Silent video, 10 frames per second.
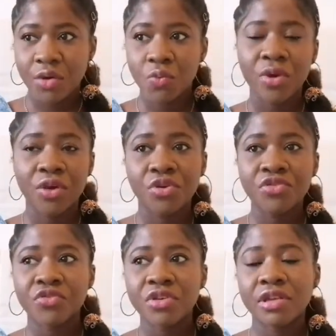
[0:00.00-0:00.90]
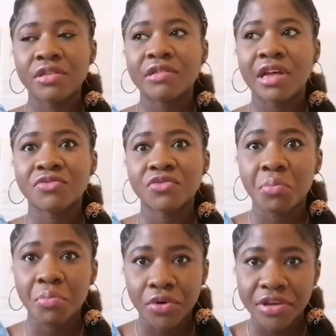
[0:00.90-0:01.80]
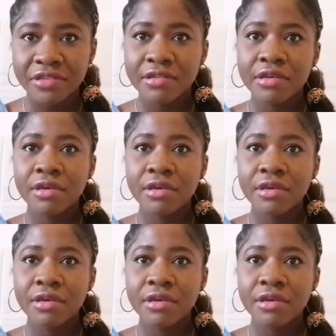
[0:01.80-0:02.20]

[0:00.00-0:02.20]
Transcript: that we were going to eat at some point.